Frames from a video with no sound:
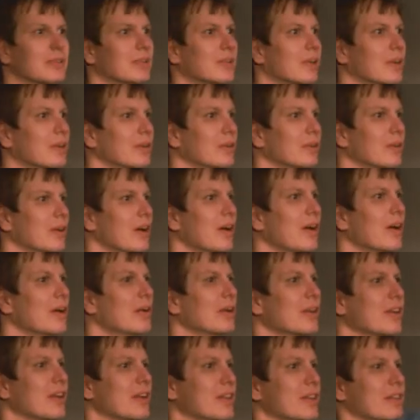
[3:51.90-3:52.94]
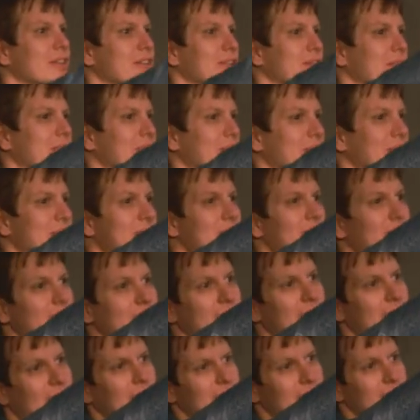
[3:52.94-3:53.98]
No? Oh, yeah, he's out there. You see that
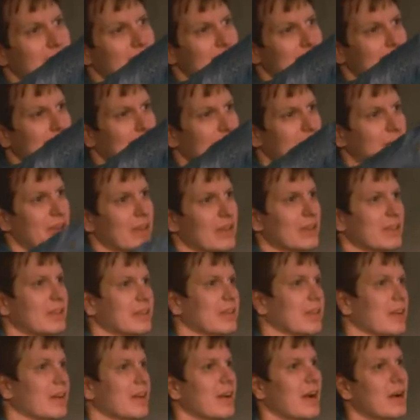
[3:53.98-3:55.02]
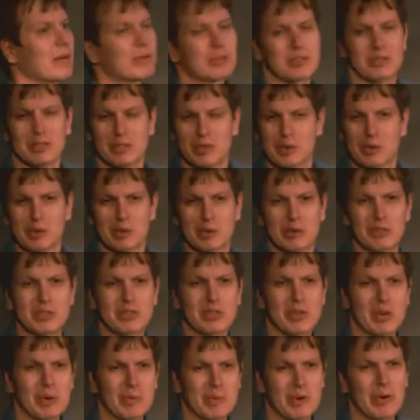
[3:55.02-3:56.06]
guy with a hand? I was going to
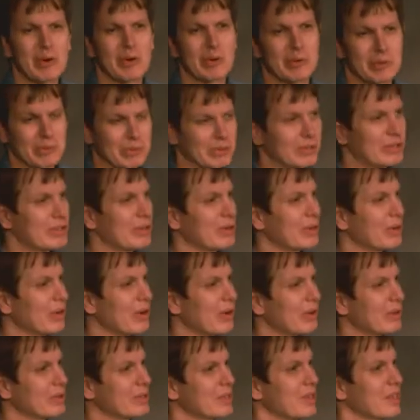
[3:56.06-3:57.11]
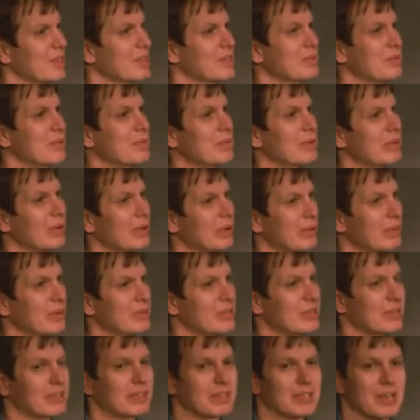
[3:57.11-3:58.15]
joke, salespeople
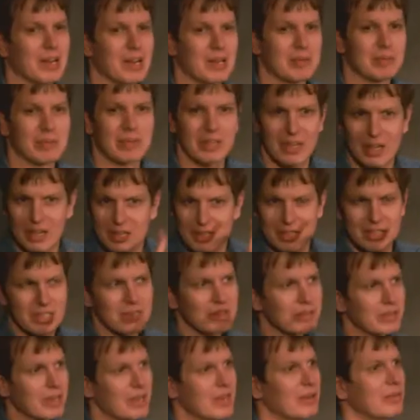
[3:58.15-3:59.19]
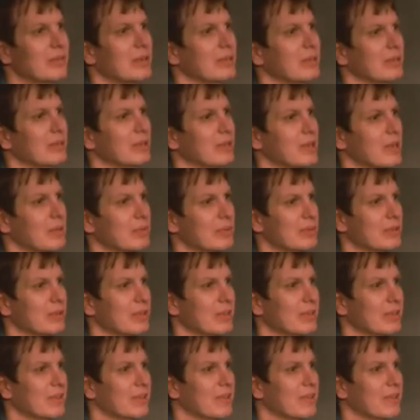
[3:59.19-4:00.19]
always on time. But actually, we have one on time today.